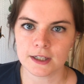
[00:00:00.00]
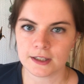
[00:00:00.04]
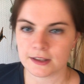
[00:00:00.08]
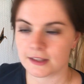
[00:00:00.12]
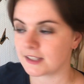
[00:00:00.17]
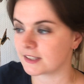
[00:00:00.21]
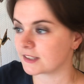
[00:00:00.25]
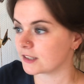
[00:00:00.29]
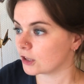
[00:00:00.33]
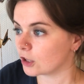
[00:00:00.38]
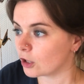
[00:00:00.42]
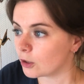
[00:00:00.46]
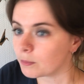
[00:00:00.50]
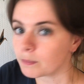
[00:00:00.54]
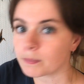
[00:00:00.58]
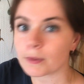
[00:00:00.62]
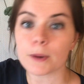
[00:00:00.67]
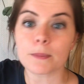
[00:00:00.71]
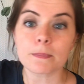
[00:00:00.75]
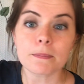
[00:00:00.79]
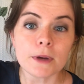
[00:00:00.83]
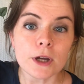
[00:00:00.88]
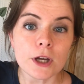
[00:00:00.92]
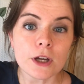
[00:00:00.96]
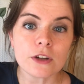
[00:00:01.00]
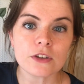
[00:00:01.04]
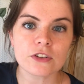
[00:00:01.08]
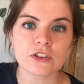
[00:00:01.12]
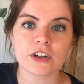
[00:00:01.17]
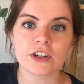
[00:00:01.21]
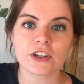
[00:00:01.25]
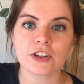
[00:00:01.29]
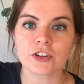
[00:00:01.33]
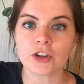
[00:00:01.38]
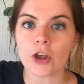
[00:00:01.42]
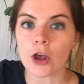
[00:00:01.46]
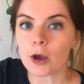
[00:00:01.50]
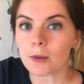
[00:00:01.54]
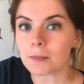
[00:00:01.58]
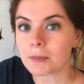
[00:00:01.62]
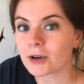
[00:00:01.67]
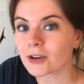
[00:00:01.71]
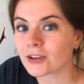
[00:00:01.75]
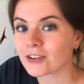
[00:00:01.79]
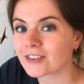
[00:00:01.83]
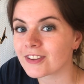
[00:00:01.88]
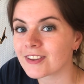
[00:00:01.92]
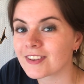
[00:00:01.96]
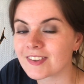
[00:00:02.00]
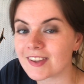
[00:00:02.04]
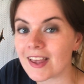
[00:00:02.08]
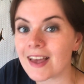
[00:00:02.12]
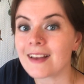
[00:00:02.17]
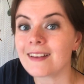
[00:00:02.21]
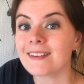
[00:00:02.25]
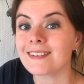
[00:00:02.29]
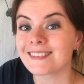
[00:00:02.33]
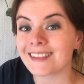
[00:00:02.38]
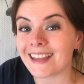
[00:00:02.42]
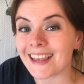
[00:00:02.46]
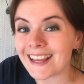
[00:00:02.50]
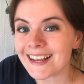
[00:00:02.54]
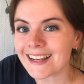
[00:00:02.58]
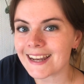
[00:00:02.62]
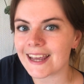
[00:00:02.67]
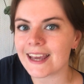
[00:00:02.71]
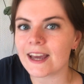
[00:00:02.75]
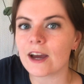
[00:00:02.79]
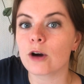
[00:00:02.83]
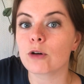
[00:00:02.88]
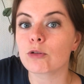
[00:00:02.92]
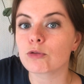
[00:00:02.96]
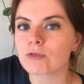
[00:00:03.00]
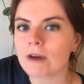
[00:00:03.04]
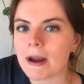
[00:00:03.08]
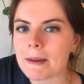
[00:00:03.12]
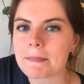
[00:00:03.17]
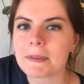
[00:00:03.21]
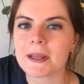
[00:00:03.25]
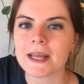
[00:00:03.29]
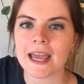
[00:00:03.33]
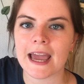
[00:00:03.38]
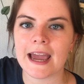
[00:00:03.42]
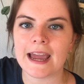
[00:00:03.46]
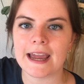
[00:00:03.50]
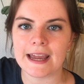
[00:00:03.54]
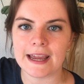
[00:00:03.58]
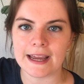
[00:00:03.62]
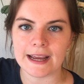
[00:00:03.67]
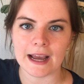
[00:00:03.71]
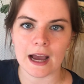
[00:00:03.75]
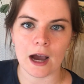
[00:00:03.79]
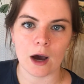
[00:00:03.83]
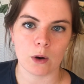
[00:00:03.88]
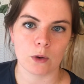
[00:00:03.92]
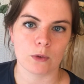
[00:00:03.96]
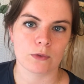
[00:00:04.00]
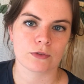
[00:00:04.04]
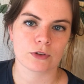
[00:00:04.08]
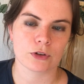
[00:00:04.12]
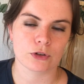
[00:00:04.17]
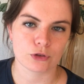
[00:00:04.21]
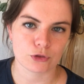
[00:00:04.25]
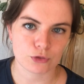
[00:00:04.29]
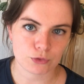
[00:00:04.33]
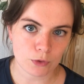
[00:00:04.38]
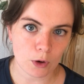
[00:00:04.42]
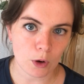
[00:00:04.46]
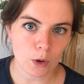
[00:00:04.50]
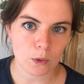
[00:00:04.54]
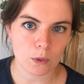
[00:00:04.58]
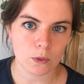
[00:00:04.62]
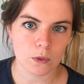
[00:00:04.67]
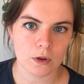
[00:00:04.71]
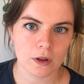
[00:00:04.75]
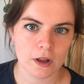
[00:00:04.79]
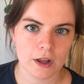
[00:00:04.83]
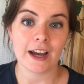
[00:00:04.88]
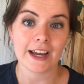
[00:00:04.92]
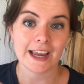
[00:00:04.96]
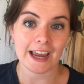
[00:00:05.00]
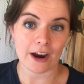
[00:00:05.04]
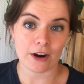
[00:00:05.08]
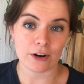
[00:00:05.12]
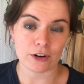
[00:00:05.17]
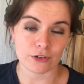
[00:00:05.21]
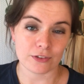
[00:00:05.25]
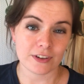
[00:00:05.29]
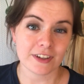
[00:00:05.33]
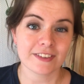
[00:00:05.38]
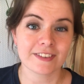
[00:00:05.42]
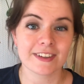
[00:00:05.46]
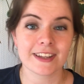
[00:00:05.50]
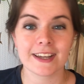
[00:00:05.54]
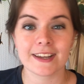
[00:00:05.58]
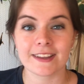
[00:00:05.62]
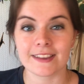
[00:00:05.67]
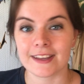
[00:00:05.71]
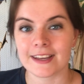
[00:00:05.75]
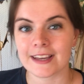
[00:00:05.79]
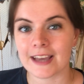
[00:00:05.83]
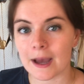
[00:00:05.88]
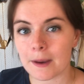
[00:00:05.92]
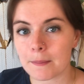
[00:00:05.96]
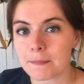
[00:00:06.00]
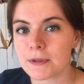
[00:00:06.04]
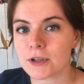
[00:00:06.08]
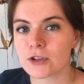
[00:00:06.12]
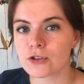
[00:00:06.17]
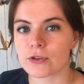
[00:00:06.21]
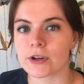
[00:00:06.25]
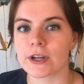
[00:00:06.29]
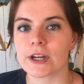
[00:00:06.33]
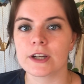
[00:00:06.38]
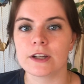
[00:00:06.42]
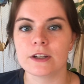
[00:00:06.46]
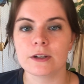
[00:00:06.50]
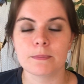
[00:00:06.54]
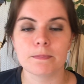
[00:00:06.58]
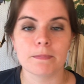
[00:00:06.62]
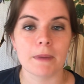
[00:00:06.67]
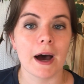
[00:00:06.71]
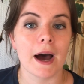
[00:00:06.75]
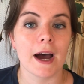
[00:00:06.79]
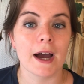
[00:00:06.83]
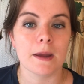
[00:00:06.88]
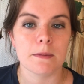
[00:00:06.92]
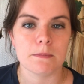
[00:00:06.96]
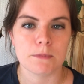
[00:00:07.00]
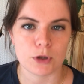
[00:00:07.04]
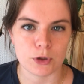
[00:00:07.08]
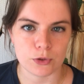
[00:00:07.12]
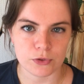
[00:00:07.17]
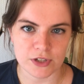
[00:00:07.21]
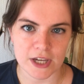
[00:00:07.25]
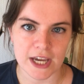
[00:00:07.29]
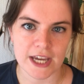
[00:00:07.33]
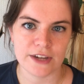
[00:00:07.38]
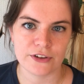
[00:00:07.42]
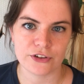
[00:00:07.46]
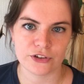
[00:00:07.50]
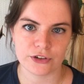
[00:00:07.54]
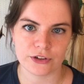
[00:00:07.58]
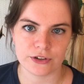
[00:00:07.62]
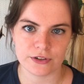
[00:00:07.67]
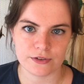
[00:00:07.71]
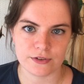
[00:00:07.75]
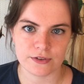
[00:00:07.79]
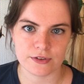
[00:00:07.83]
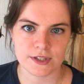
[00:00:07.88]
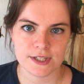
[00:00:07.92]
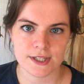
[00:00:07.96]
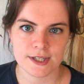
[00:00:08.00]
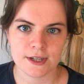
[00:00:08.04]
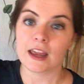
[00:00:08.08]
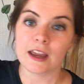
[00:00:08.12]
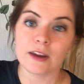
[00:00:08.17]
This lump emerges because the cells in it are replicating out of control, a characteristic that can be triggered by mutations.